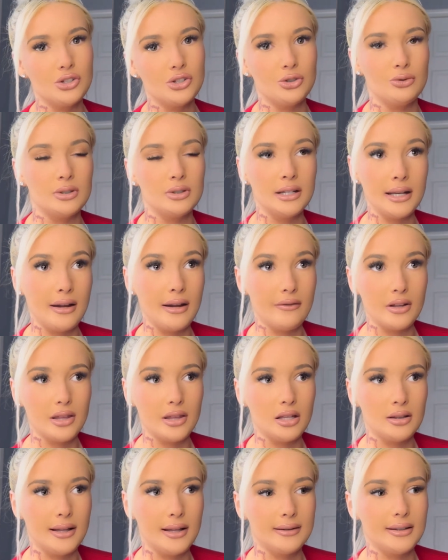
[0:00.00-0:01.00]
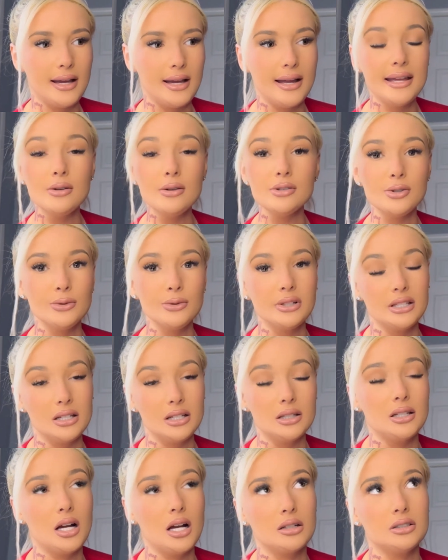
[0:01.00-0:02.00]
doing and everything like that. He was a really
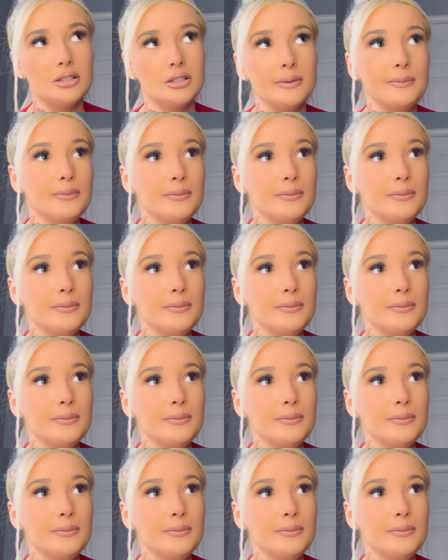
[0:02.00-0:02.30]
good doctor.